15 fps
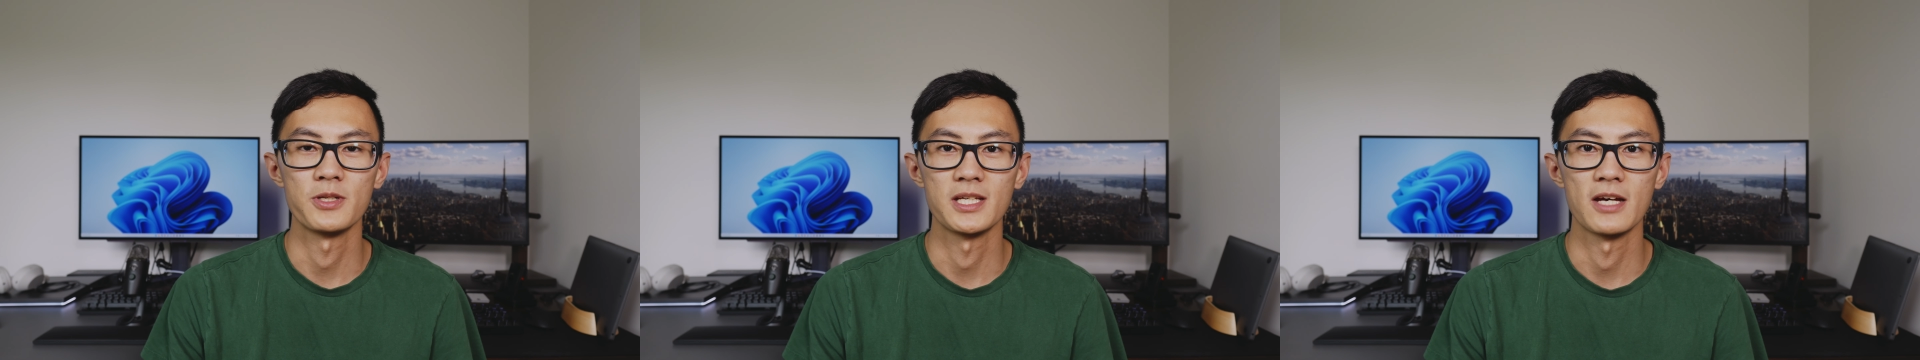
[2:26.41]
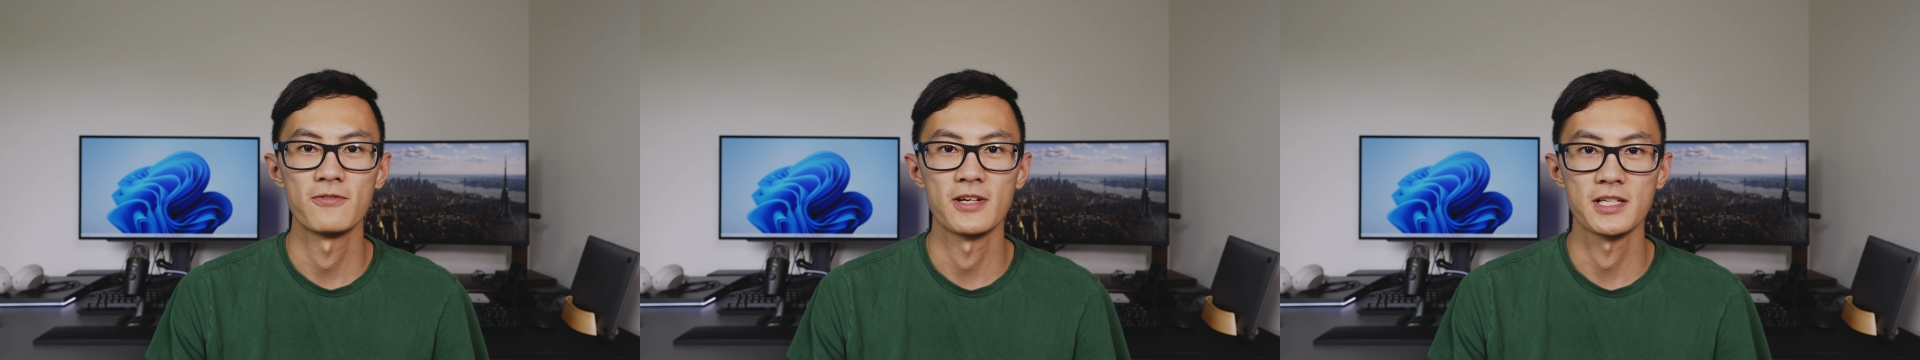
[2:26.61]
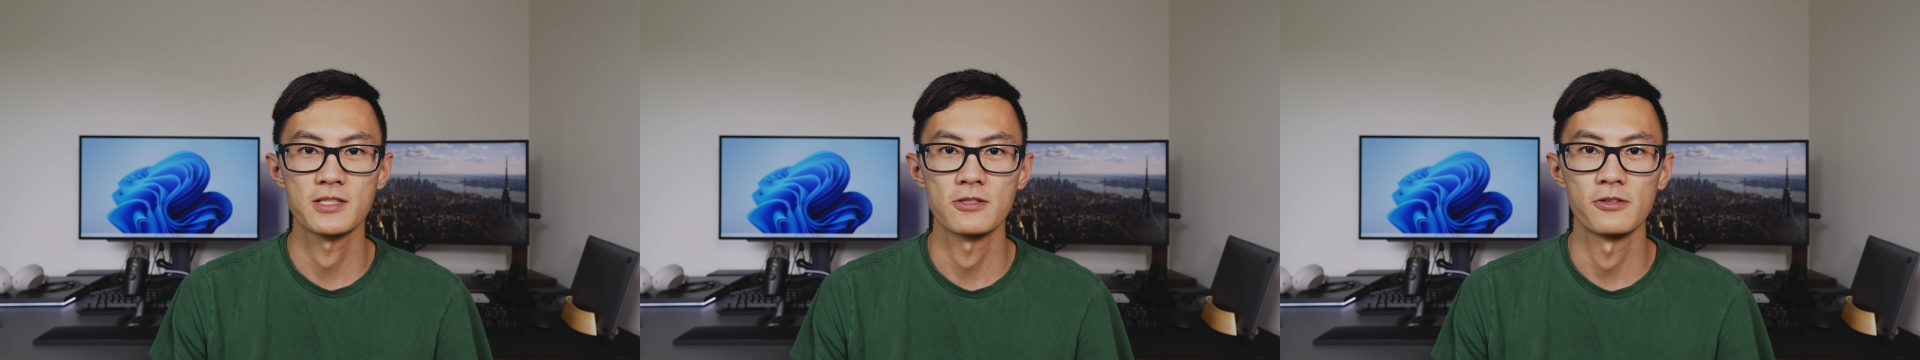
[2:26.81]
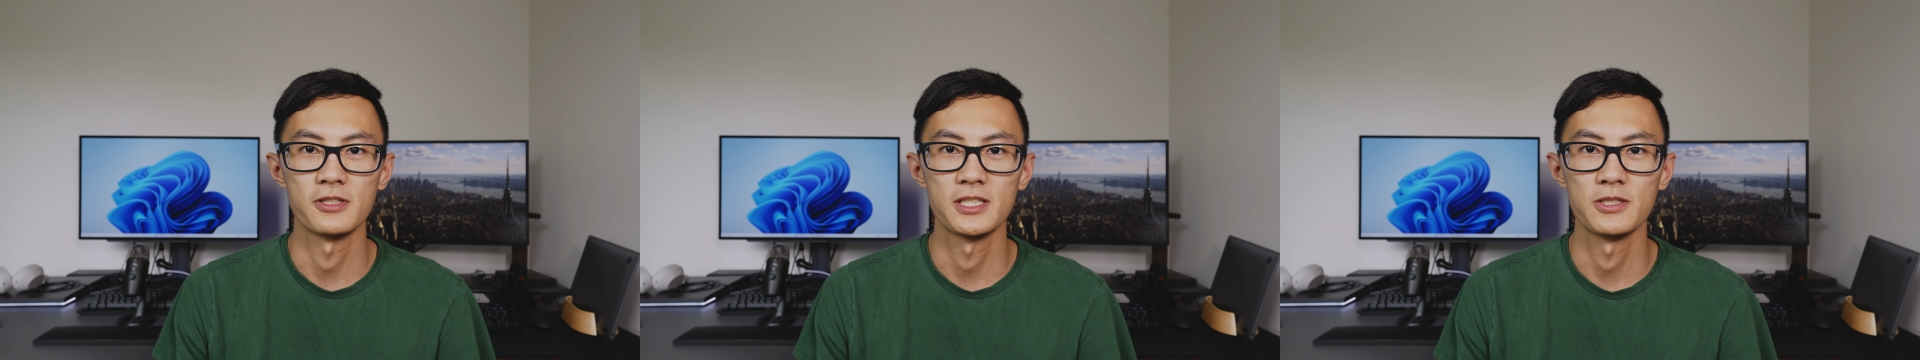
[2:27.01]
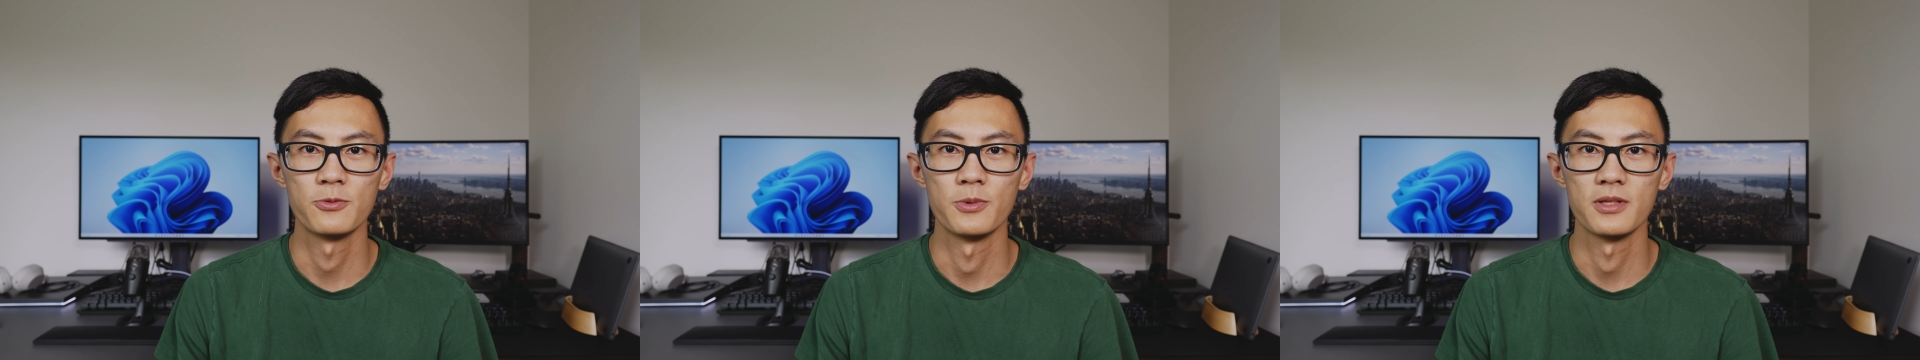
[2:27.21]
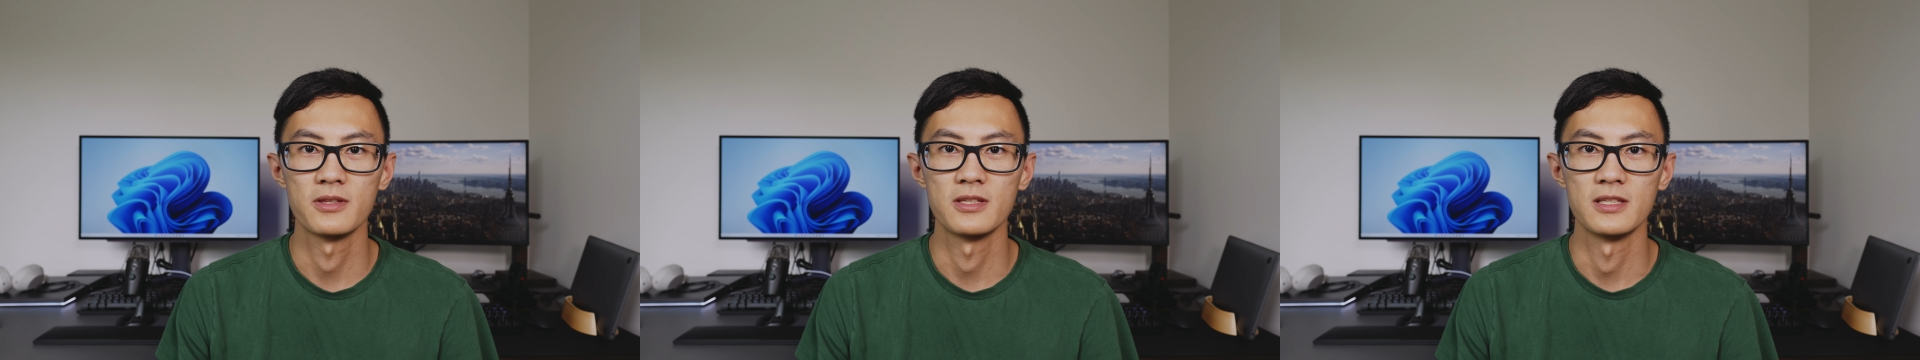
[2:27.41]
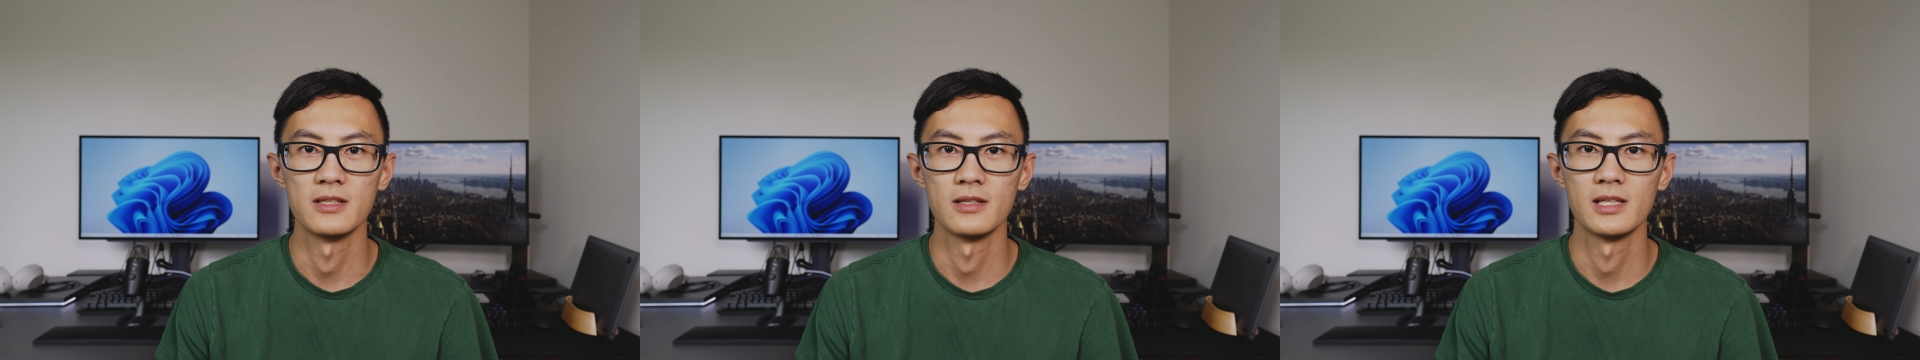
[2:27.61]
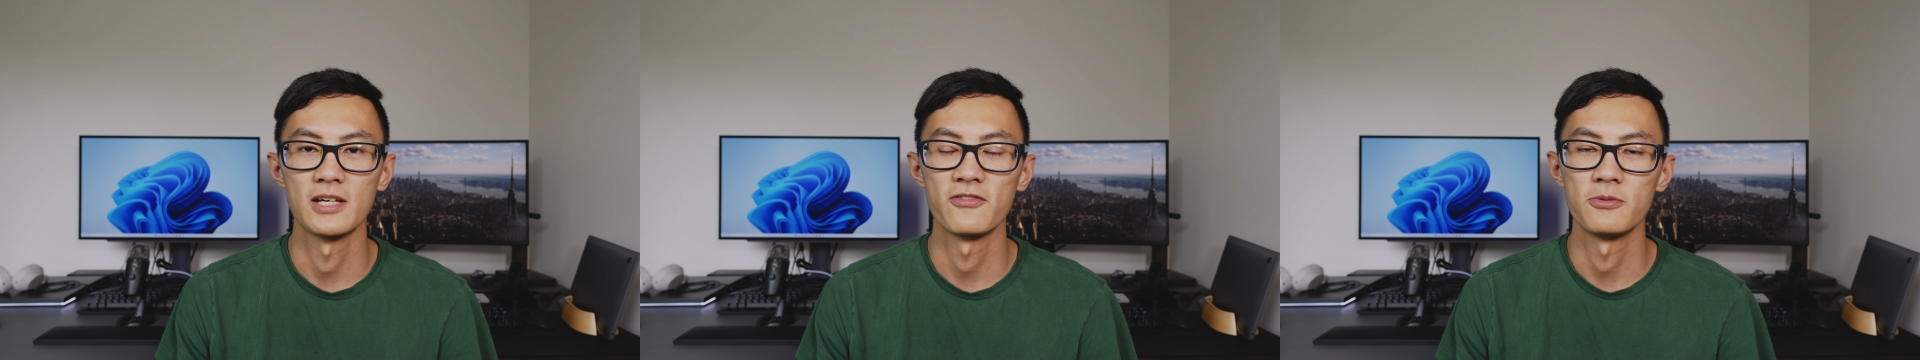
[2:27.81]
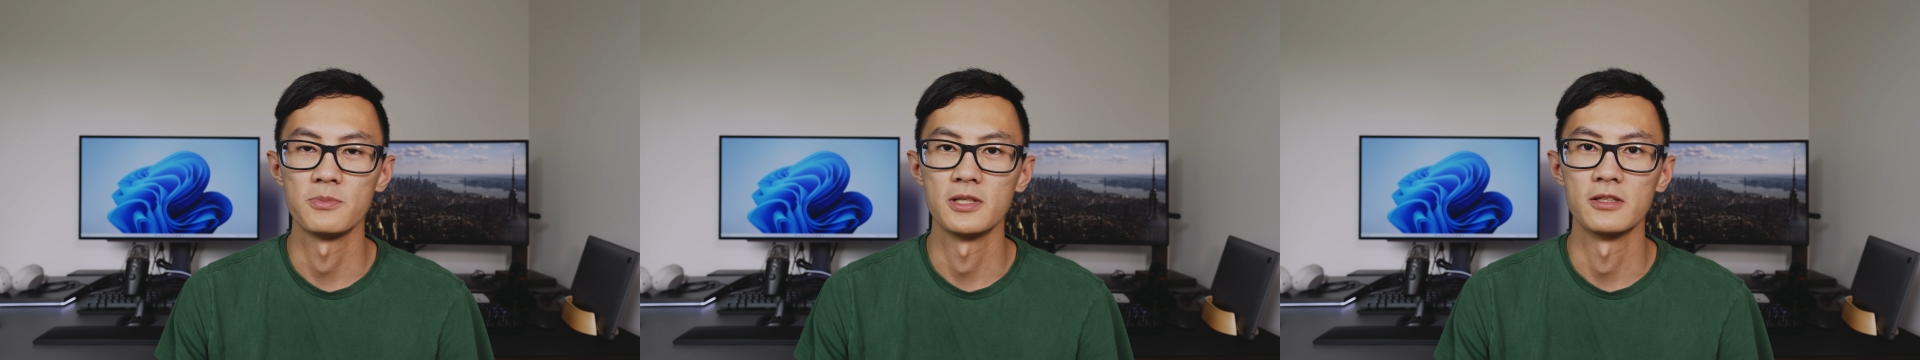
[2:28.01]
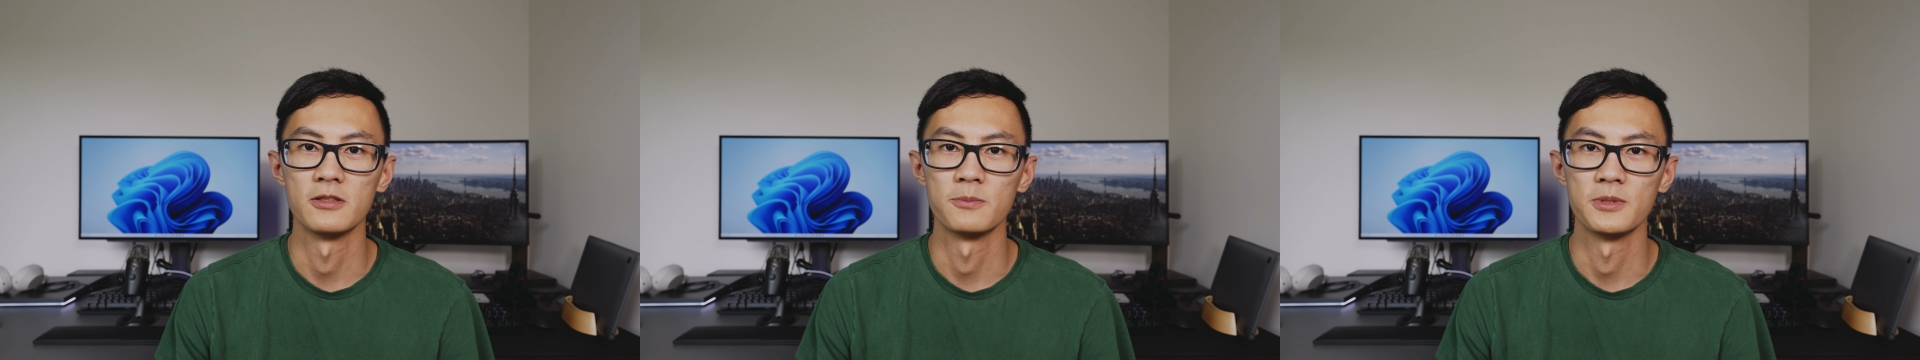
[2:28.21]
FX30 with the
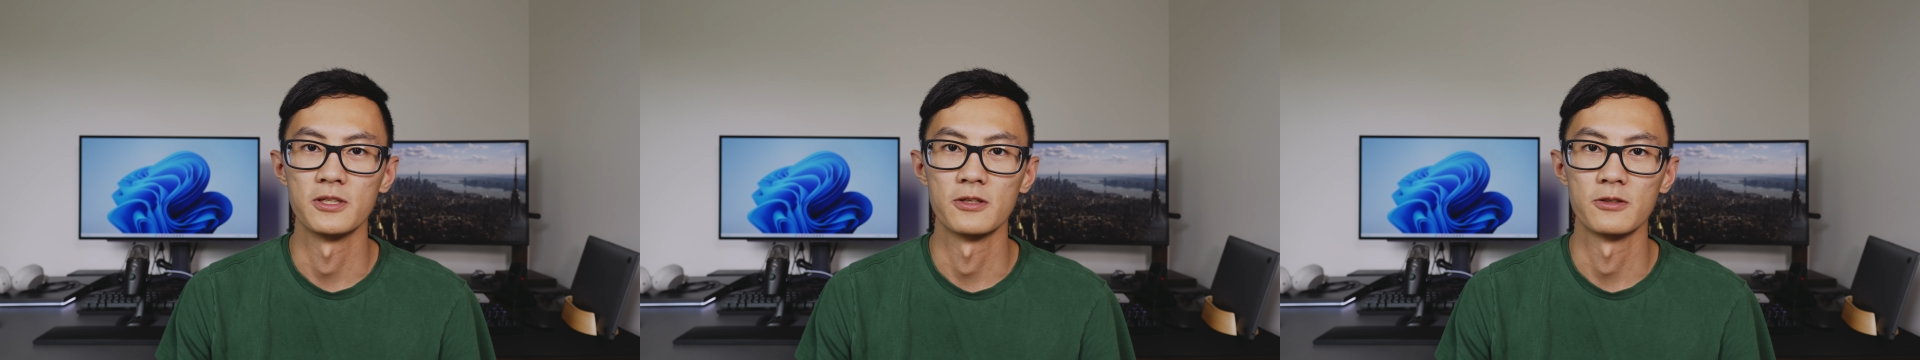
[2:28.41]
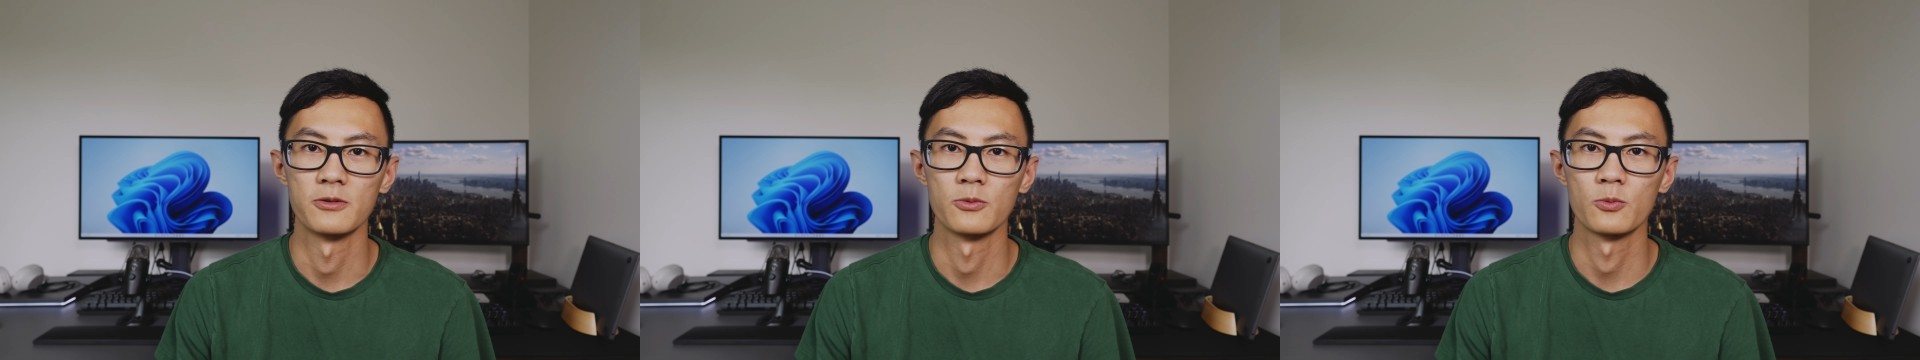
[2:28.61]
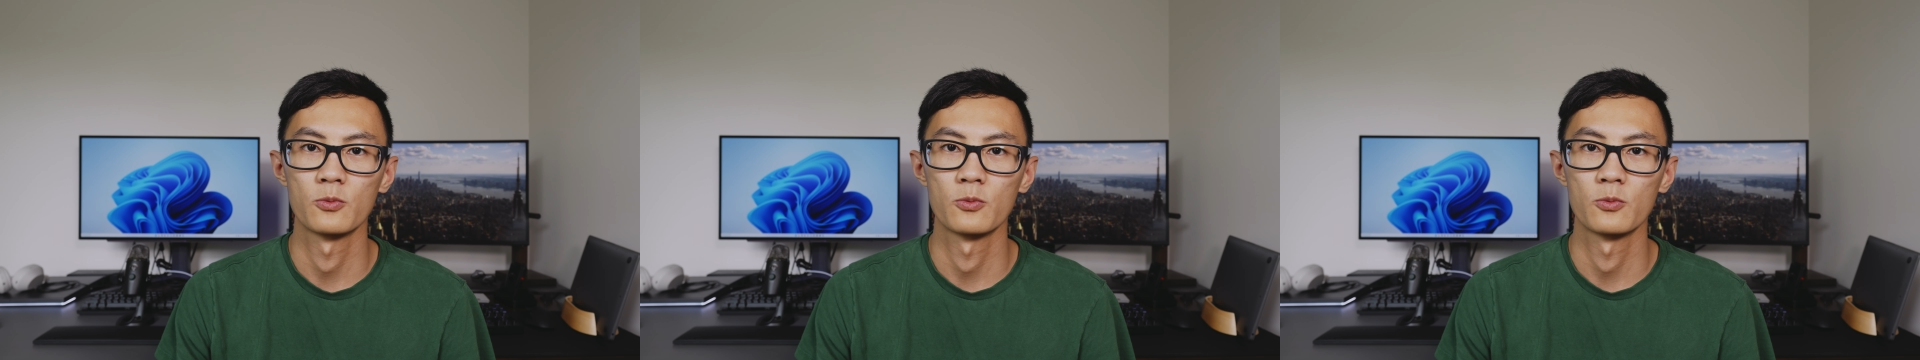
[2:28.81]
11mm